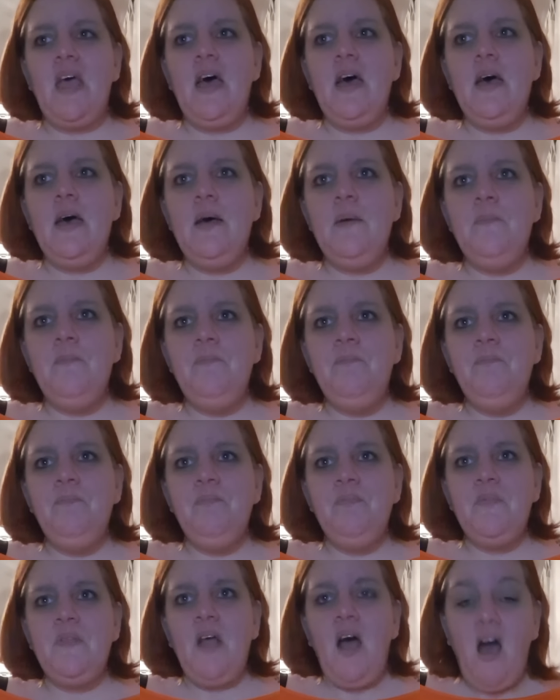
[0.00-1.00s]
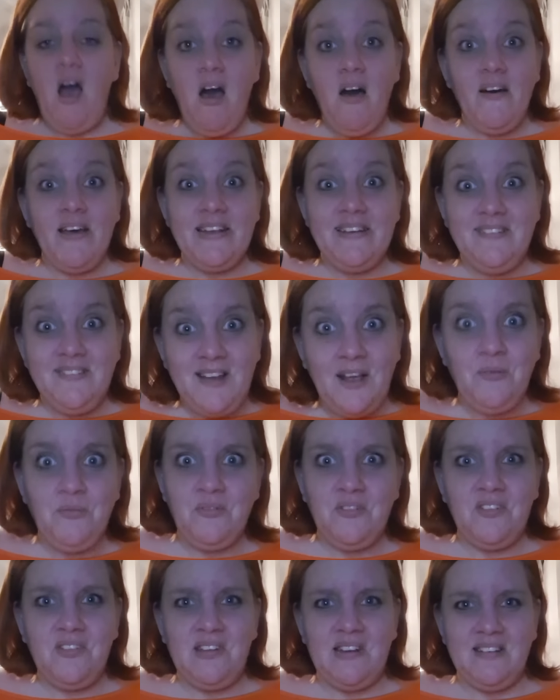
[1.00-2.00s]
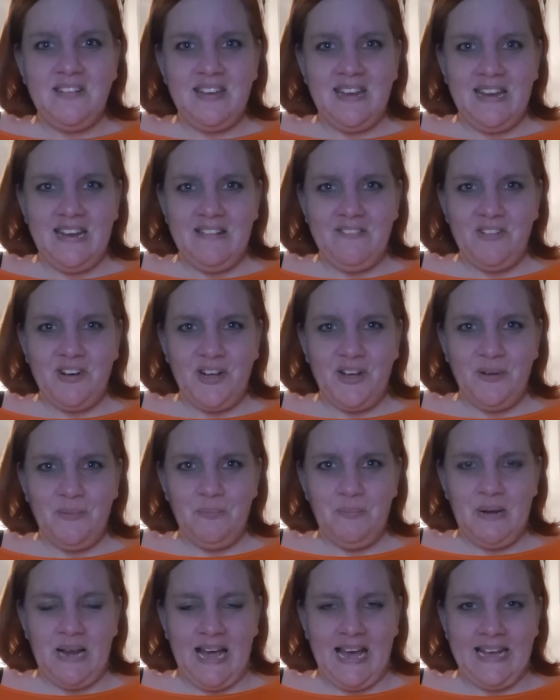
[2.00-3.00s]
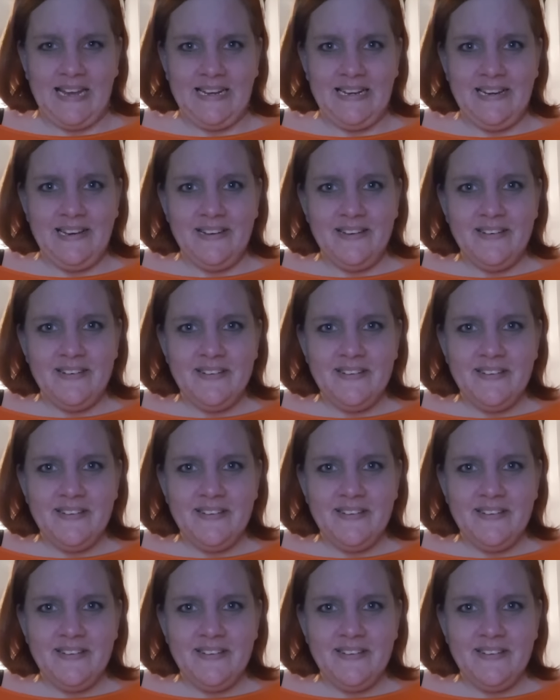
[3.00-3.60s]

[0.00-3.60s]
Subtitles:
I don't sit here and complain.